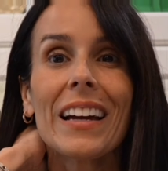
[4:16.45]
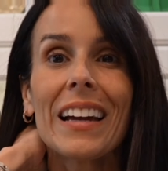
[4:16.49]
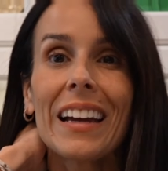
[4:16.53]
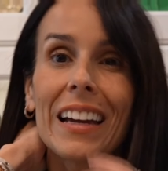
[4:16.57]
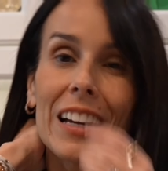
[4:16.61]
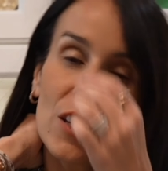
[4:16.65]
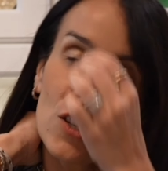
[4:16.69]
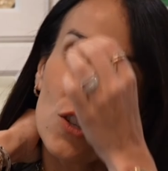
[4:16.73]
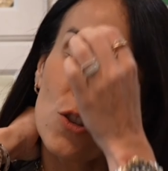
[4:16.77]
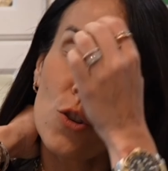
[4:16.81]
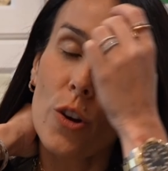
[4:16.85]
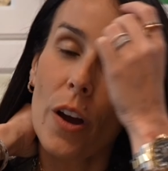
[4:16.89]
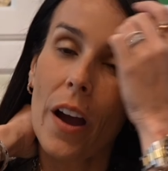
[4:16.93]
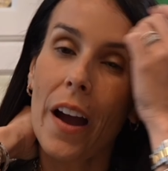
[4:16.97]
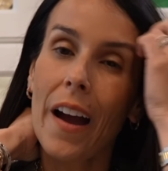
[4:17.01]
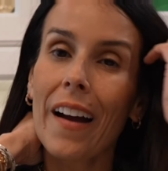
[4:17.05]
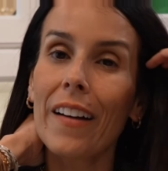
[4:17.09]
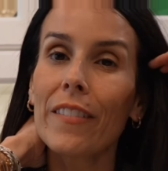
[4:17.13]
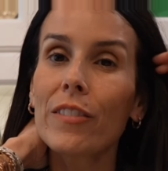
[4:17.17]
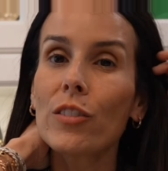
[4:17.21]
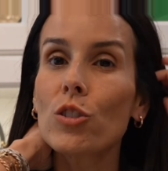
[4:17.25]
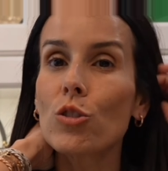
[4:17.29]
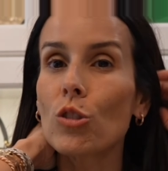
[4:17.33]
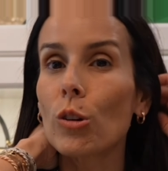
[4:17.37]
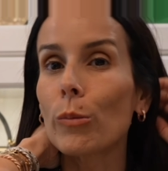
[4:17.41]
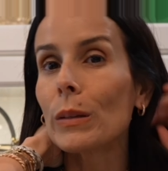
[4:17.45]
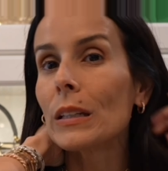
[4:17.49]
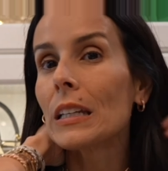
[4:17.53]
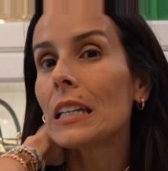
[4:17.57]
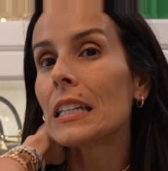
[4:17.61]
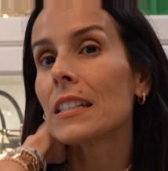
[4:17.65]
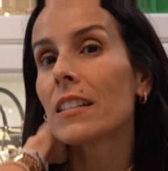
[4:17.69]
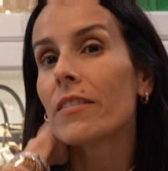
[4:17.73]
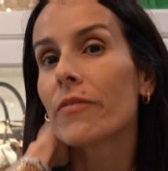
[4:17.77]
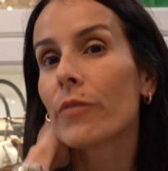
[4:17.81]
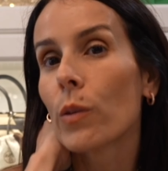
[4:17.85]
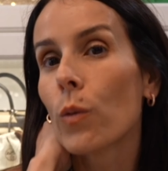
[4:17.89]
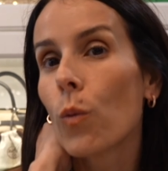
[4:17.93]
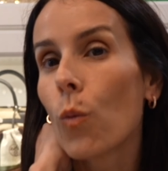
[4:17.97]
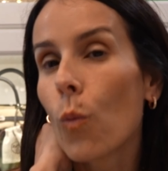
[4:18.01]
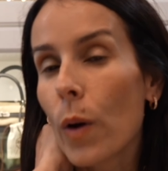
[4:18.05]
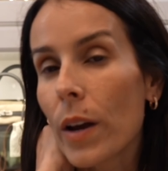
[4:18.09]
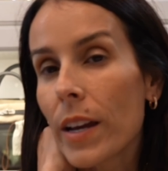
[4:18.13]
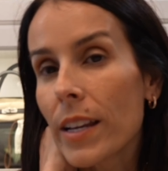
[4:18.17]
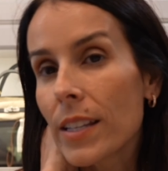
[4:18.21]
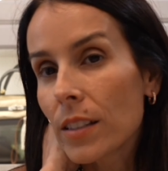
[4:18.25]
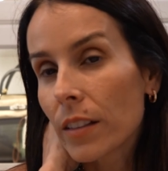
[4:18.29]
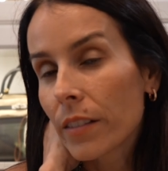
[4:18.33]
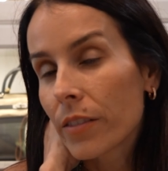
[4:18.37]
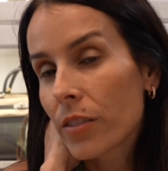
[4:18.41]
And you have so many different
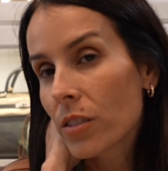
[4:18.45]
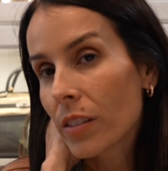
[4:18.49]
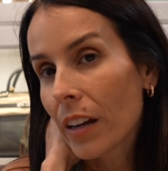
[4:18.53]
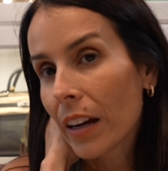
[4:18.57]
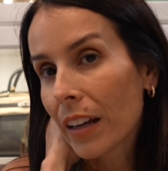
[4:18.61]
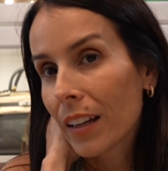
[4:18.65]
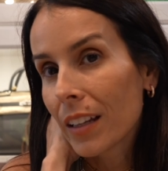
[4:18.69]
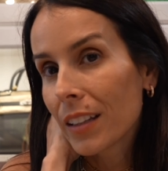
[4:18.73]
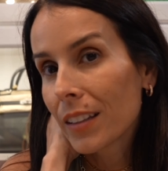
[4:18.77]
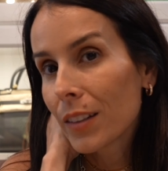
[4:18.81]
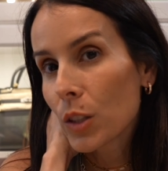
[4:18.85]
ways of styling